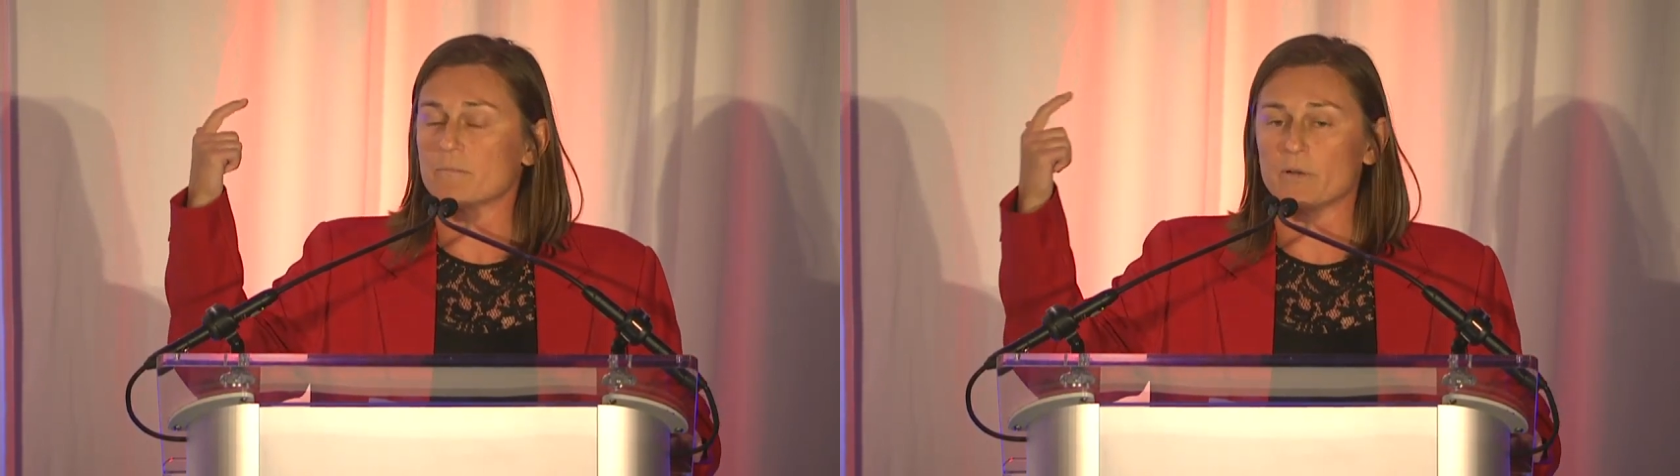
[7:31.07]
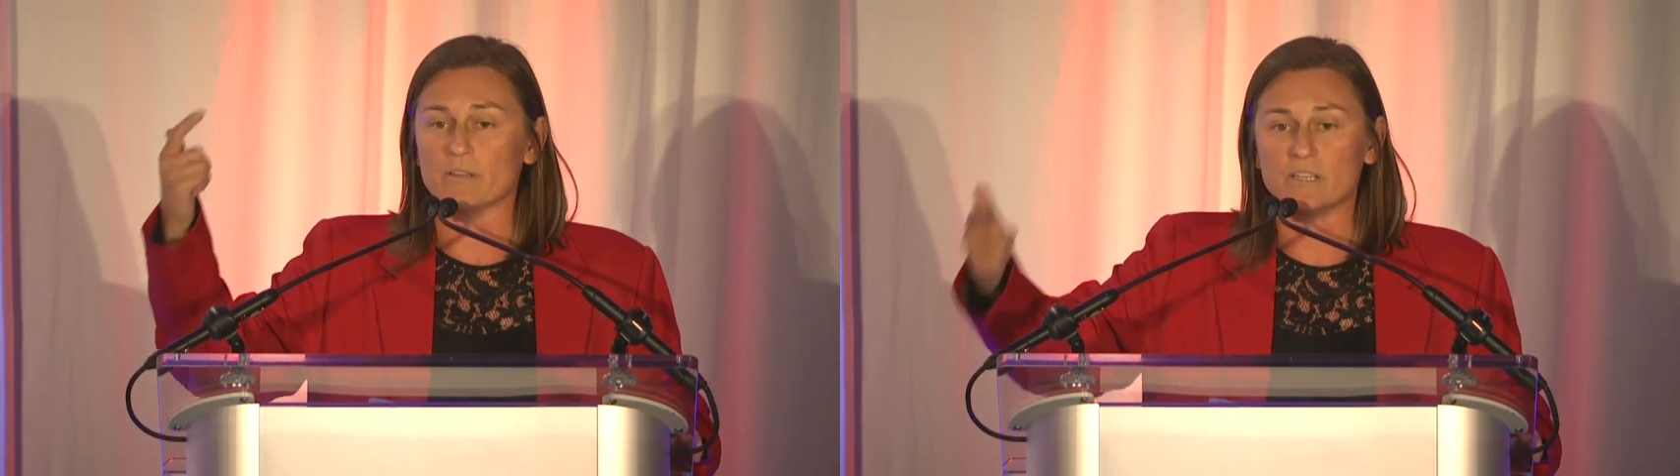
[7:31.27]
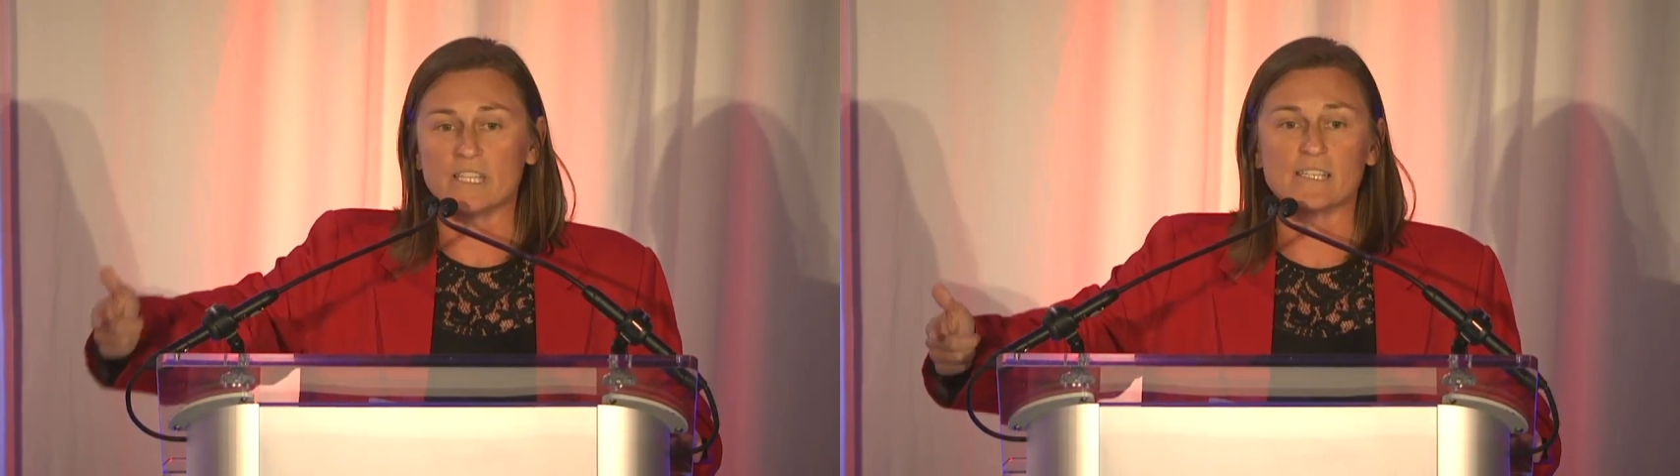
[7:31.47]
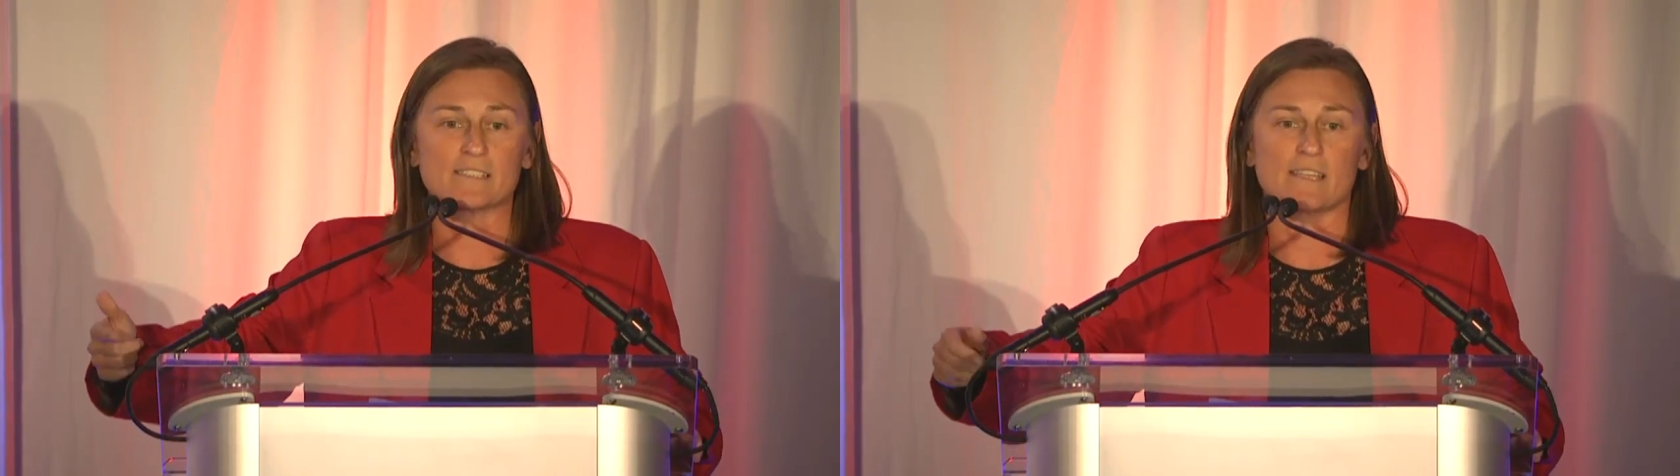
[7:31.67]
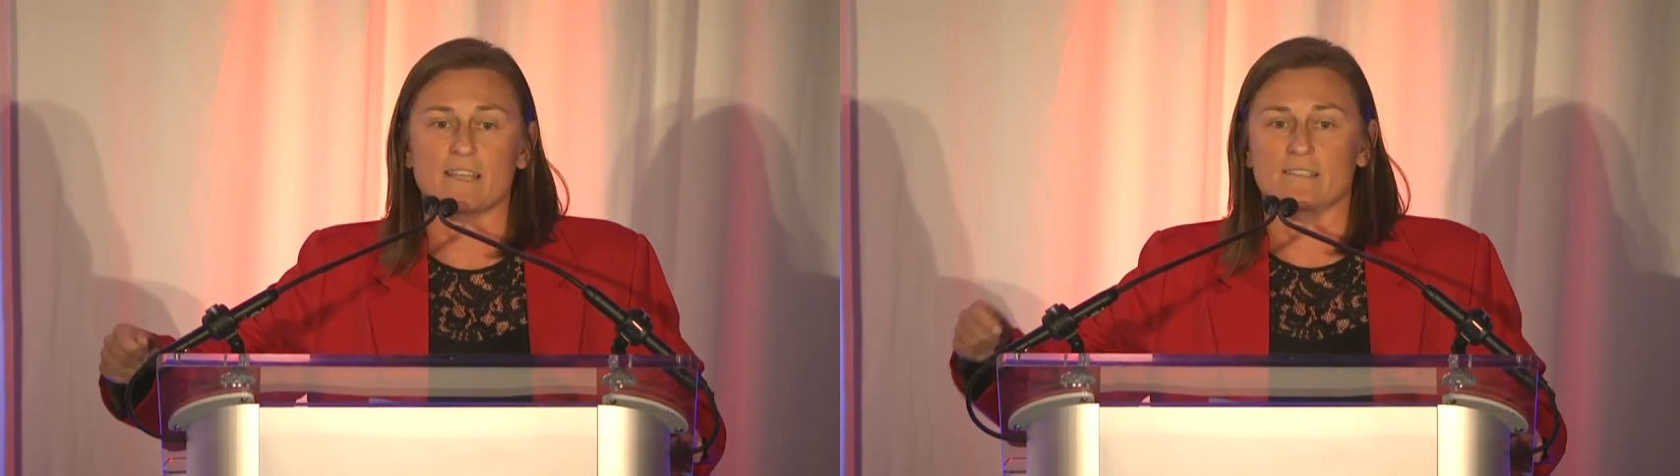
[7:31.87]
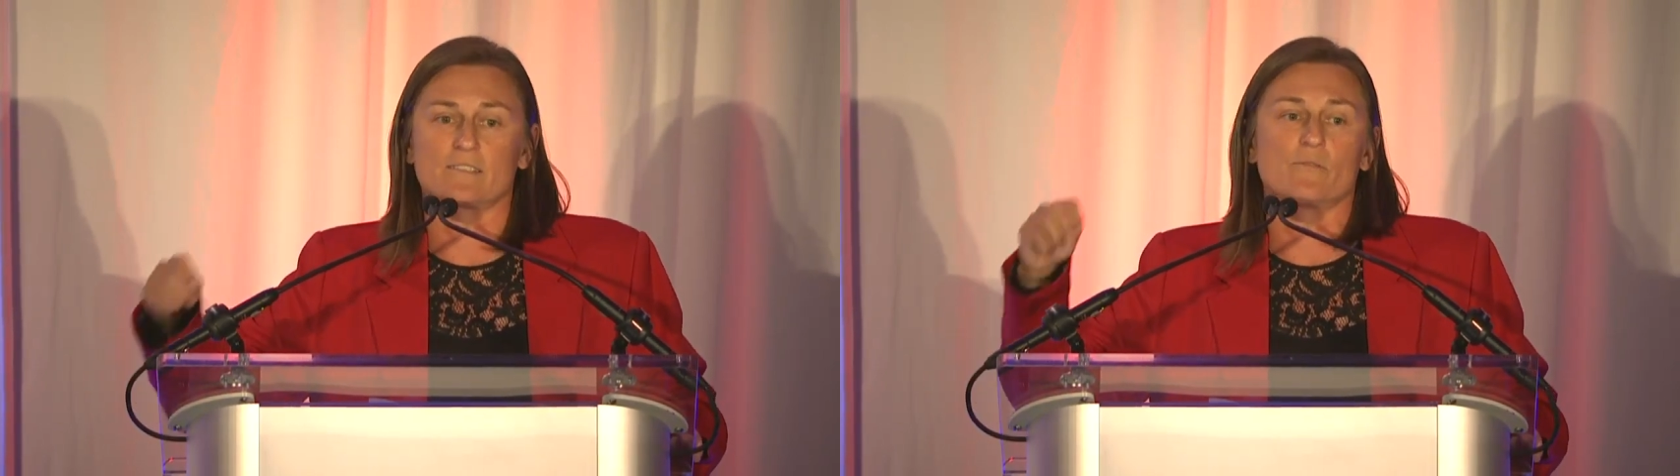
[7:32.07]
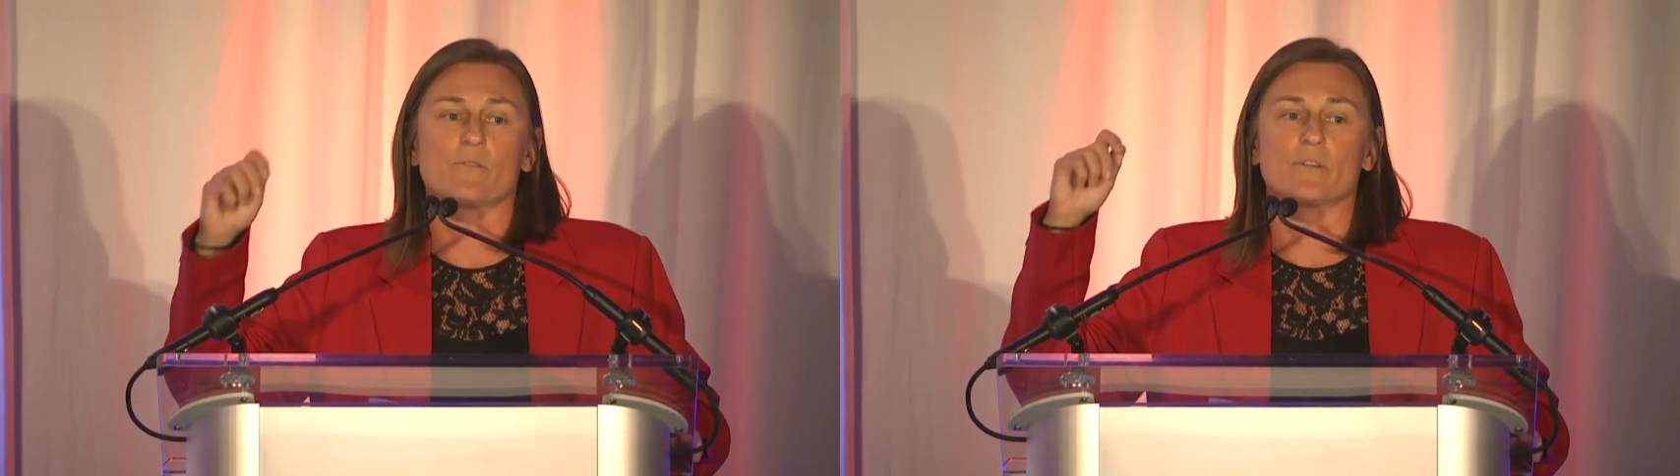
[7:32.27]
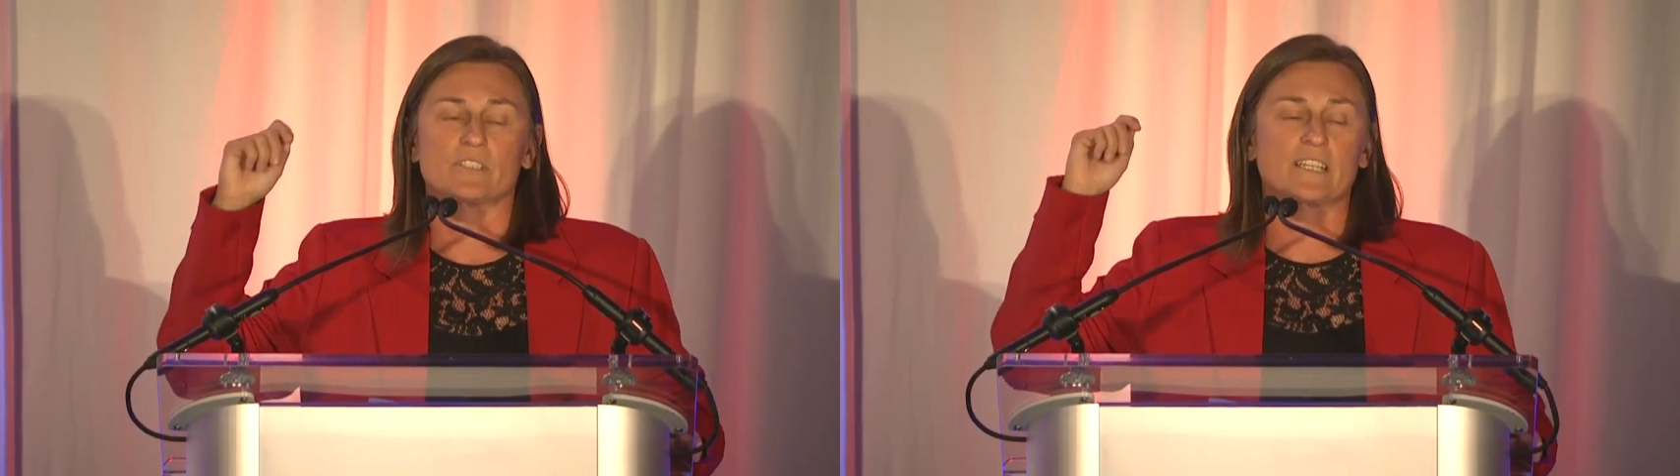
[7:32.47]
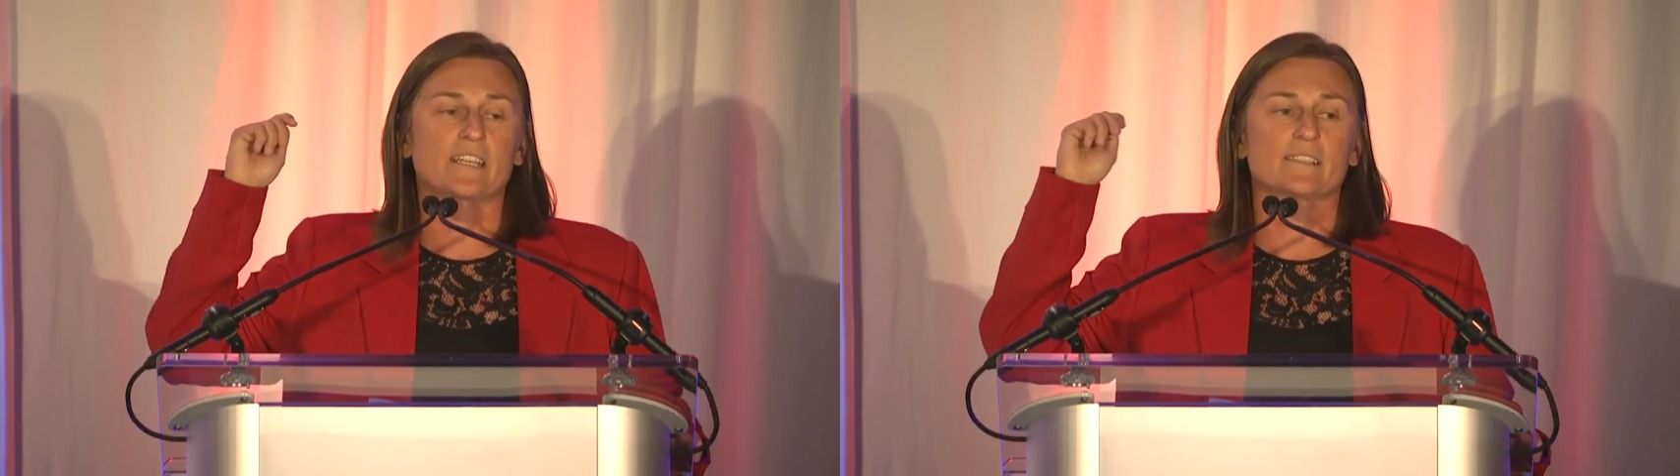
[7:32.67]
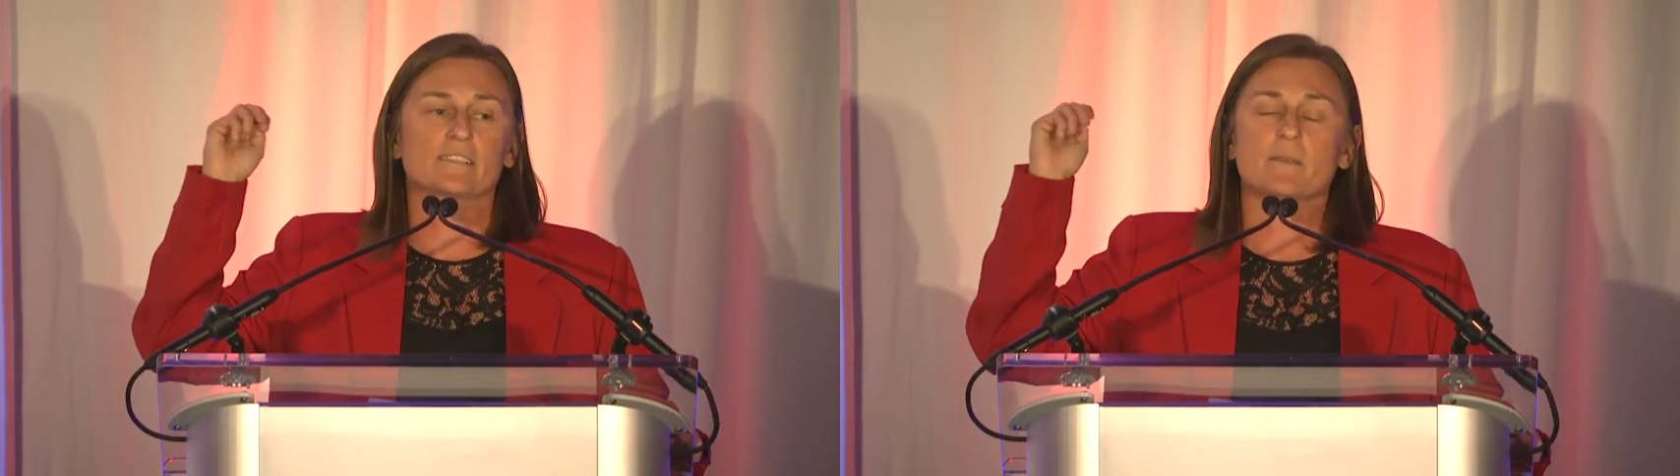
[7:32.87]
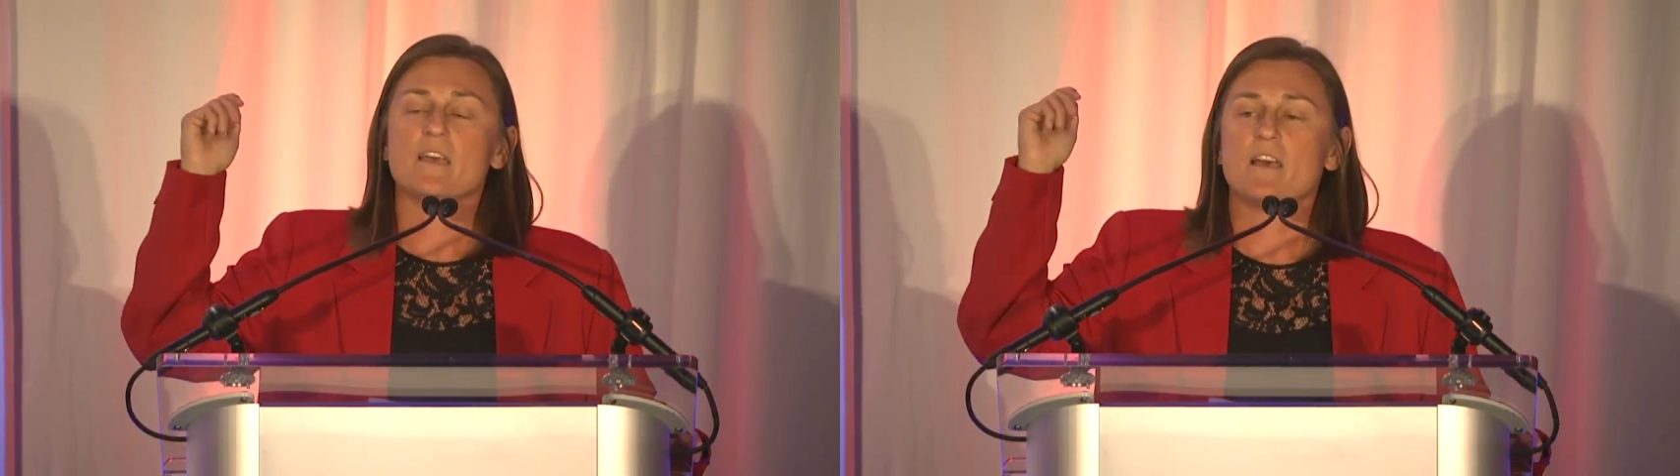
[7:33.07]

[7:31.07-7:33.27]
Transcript: police escorts, it's